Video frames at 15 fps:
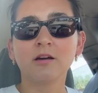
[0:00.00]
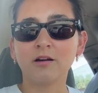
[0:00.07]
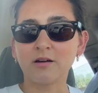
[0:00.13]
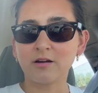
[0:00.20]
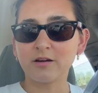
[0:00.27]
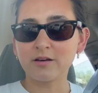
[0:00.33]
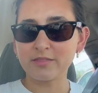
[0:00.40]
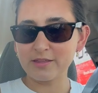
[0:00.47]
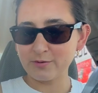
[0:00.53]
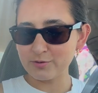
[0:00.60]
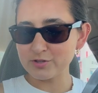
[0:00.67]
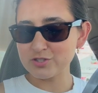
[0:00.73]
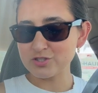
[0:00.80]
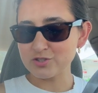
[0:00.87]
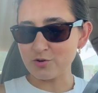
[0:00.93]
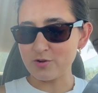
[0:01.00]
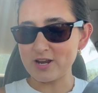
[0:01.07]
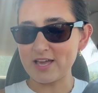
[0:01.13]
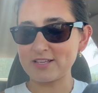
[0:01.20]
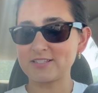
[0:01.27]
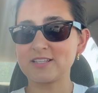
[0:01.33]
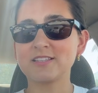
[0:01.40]
Oh, they were so
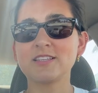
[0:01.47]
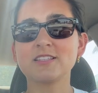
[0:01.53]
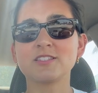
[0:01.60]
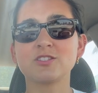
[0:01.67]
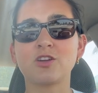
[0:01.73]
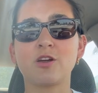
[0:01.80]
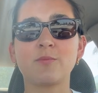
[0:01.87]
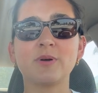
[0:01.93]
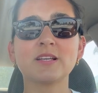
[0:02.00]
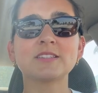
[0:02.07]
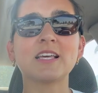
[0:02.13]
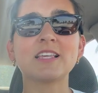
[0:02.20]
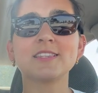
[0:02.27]
nice at this Starbucks. I